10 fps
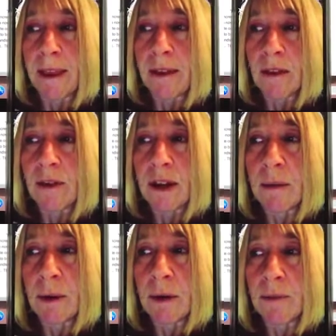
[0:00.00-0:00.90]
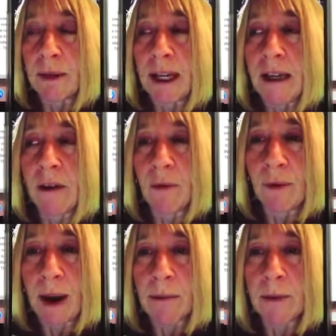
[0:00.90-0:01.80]
The thing about being a
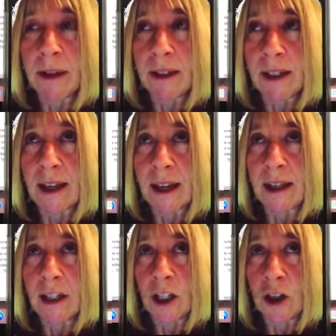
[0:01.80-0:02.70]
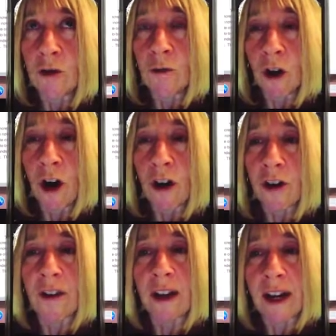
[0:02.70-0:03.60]
rep is that you are
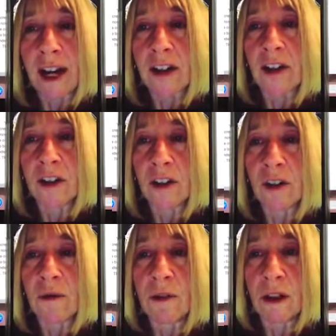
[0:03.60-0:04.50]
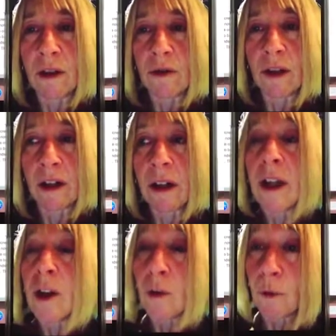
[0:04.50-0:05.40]
the connection to the union.
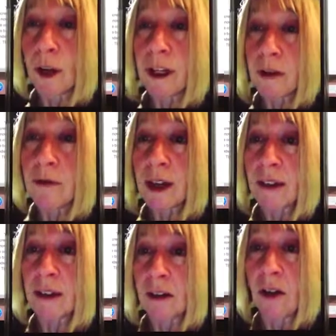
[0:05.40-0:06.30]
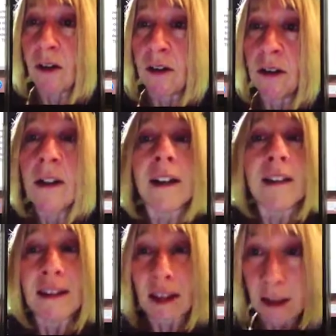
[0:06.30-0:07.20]
When you get the call,
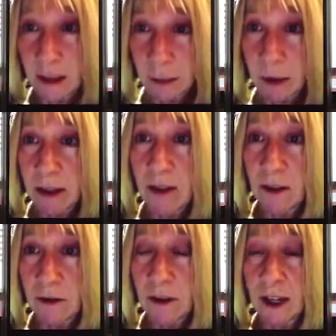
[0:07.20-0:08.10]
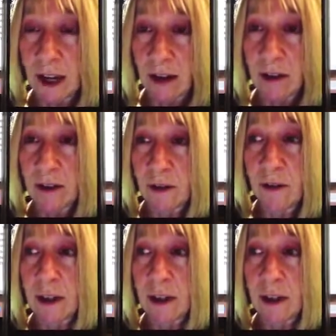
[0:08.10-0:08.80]
they expect you to answer.